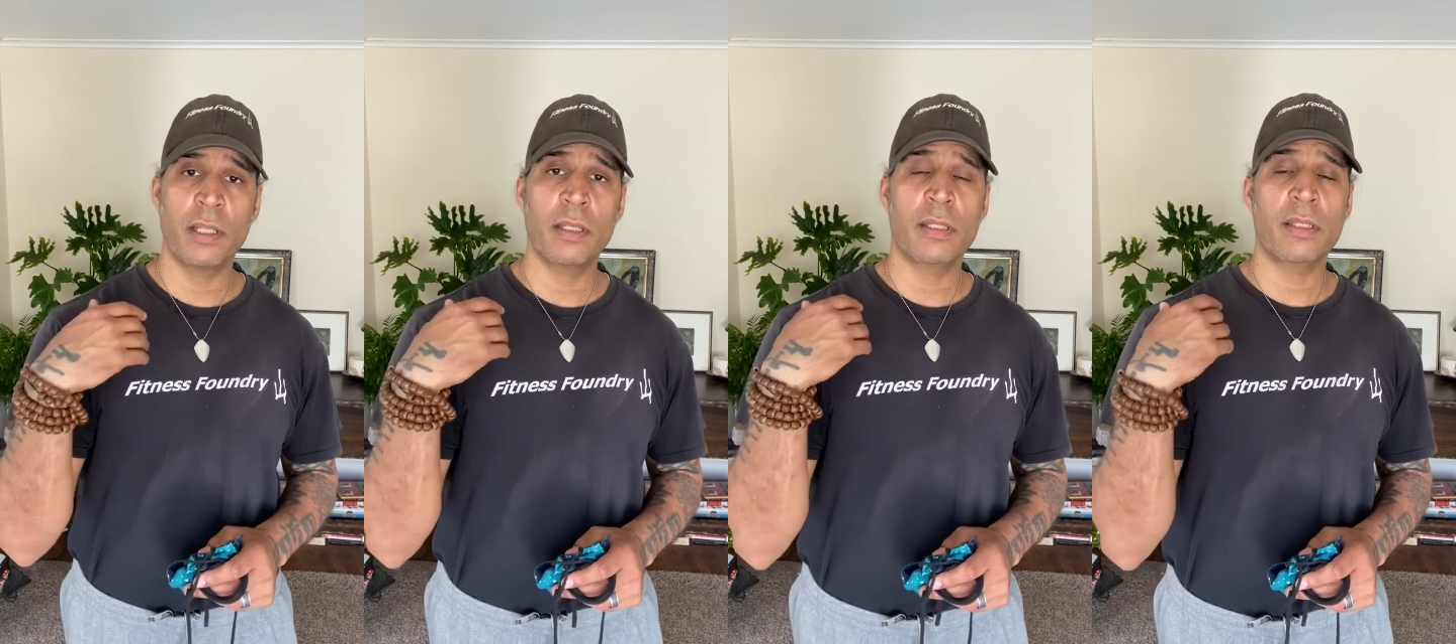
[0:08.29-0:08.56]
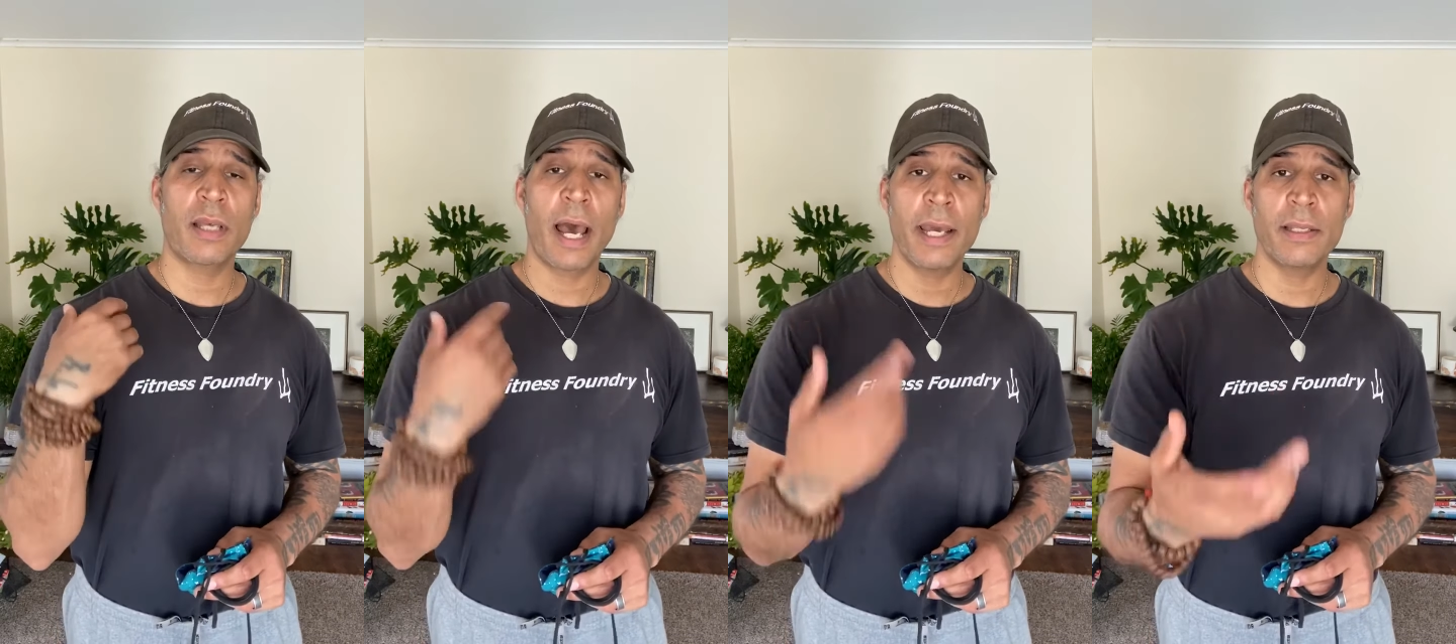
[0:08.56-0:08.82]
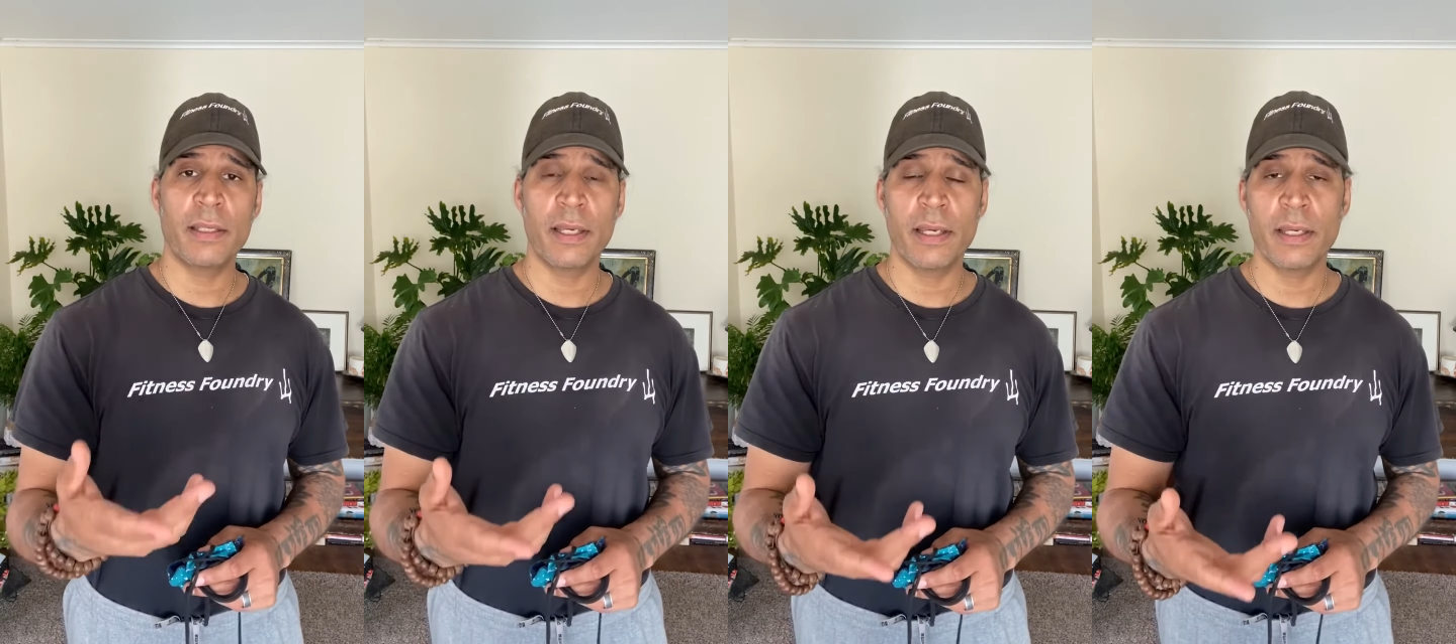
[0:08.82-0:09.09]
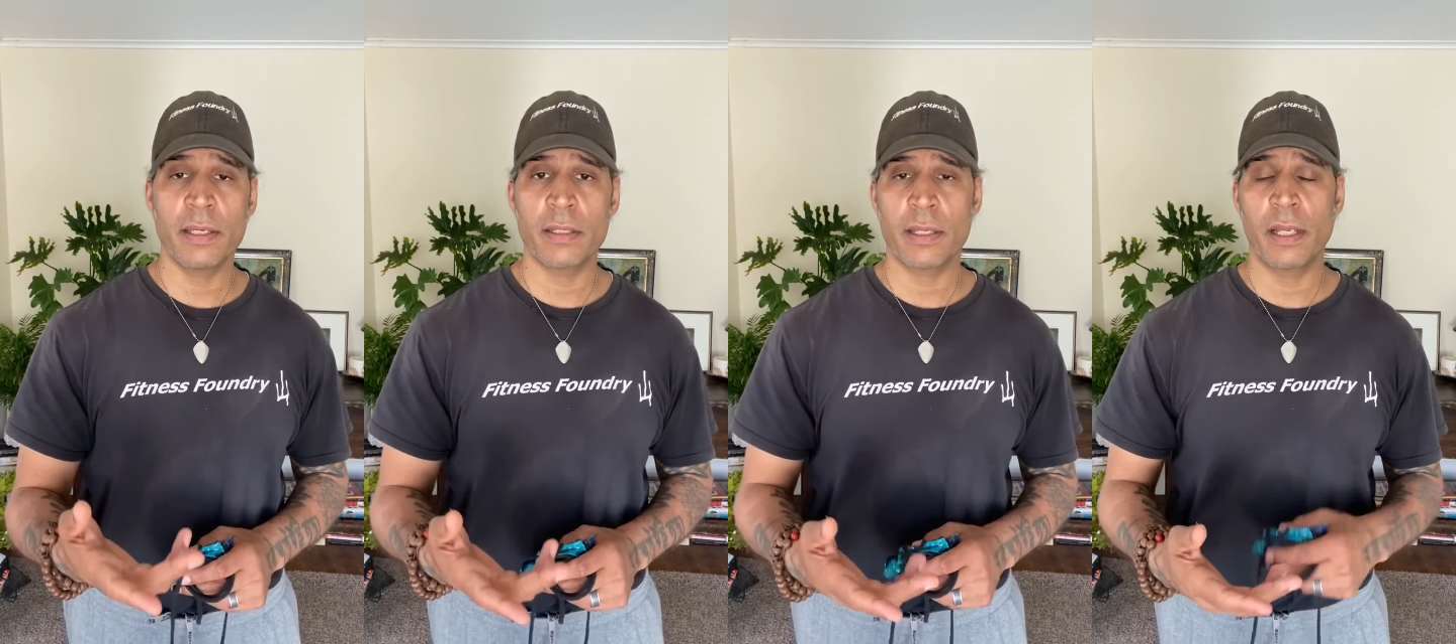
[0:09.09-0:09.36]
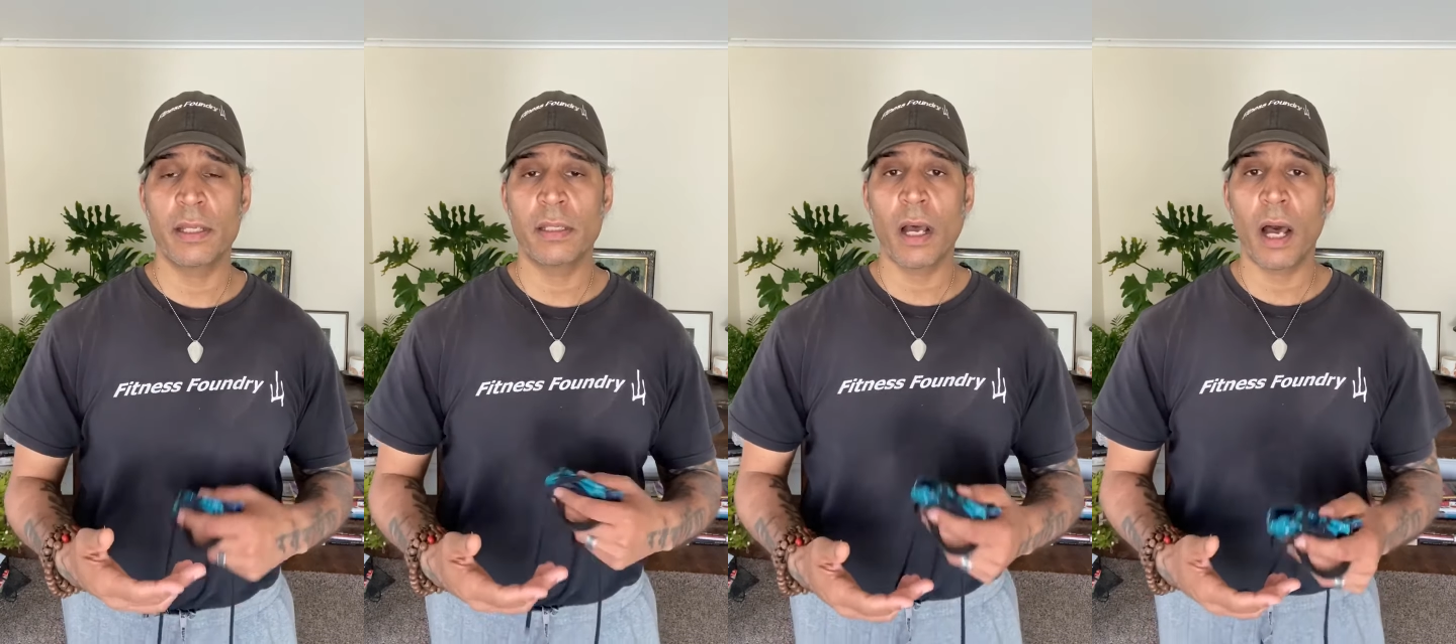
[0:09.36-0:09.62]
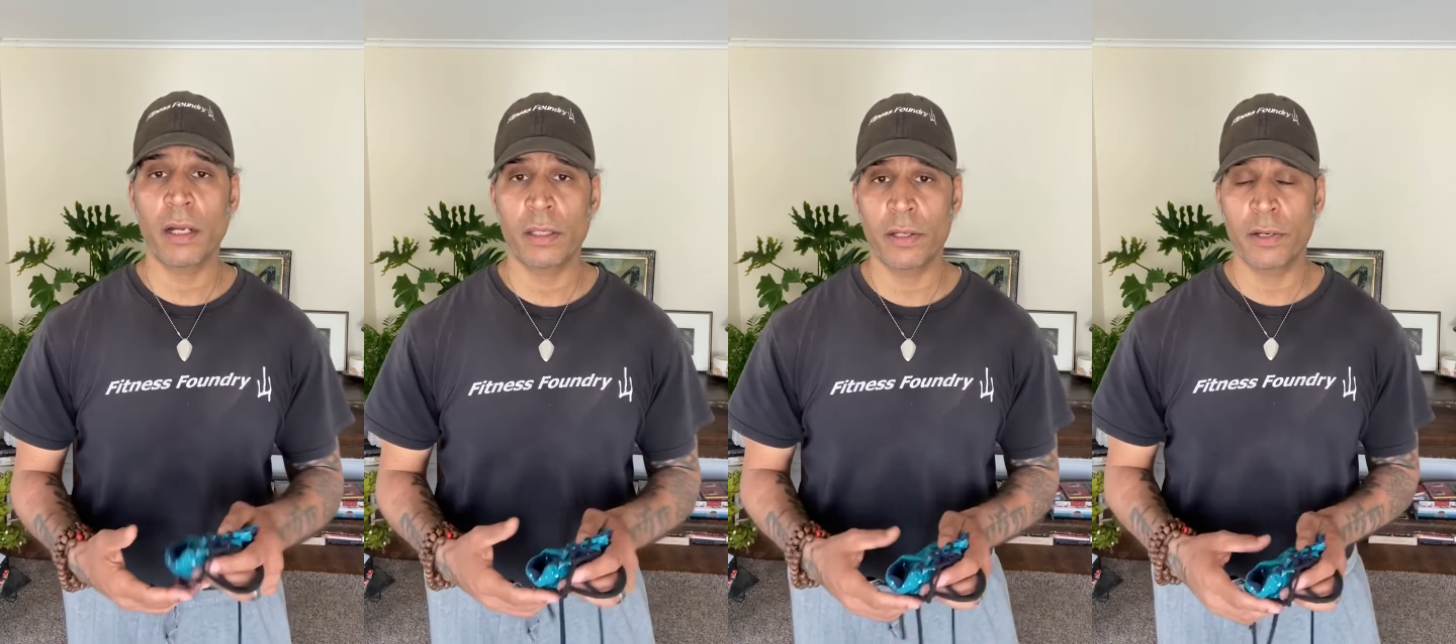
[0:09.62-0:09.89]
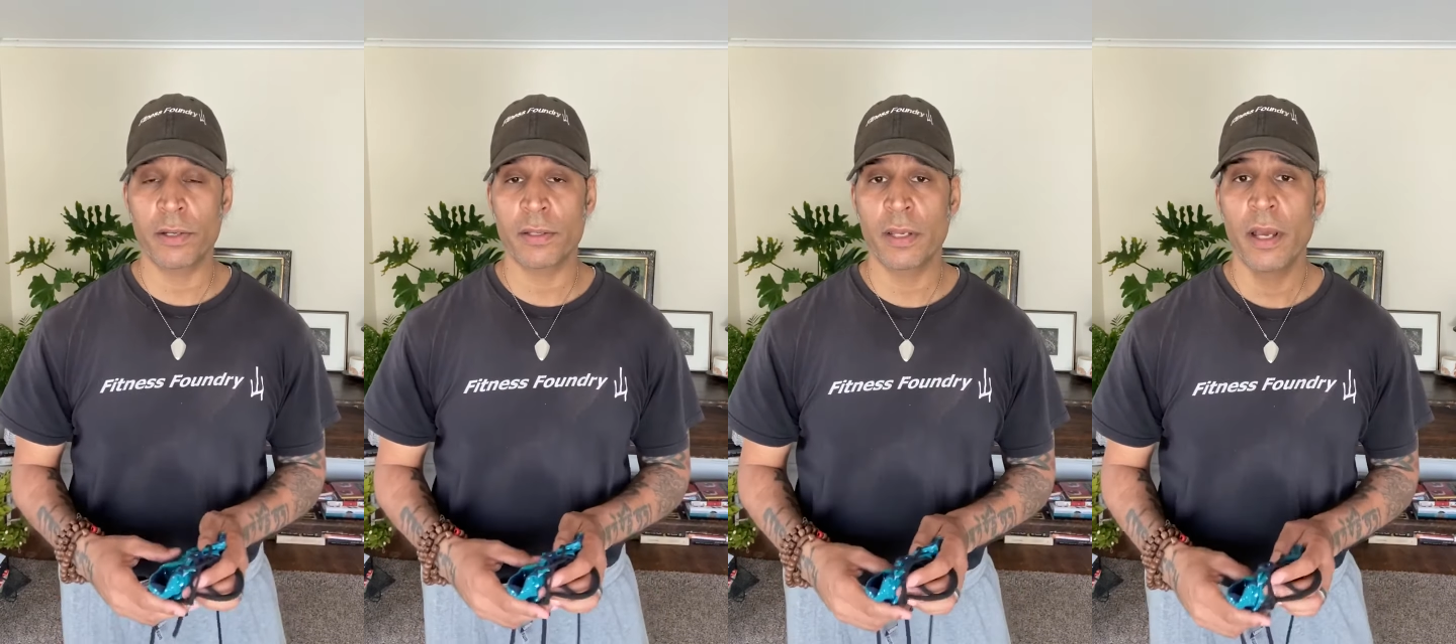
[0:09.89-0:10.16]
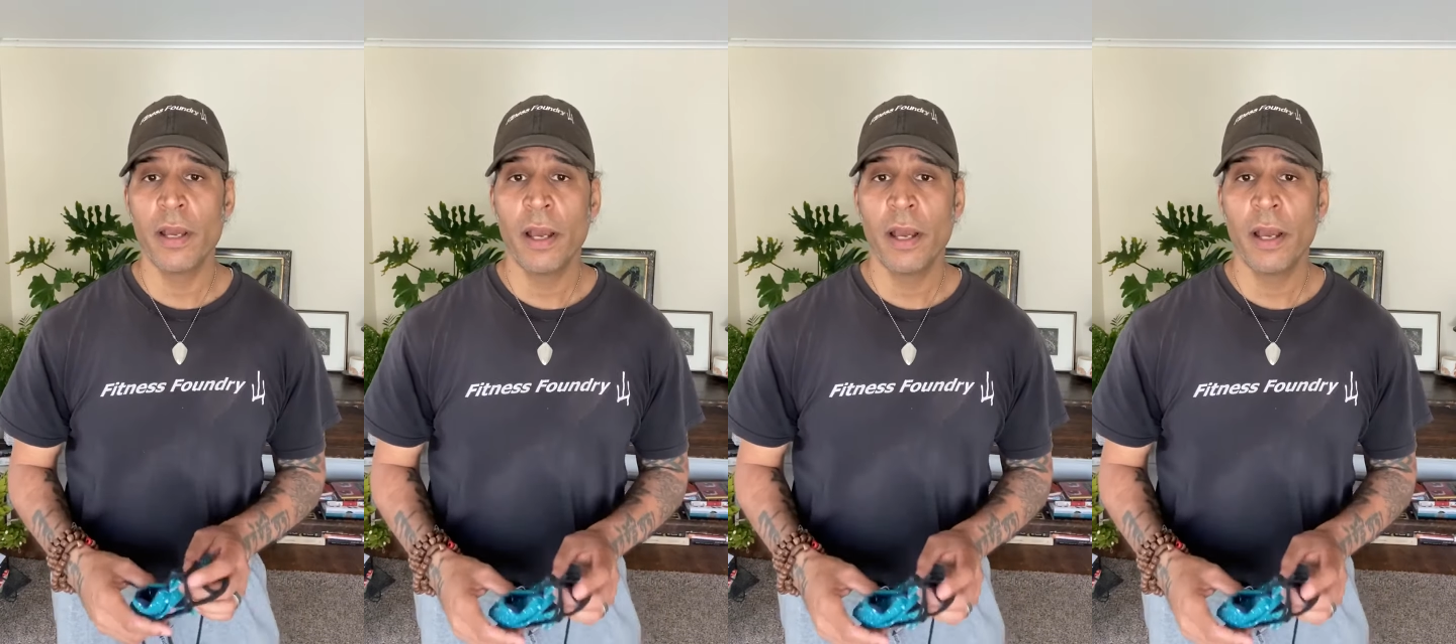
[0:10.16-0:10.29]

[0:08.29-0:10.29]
the scientists and doctors,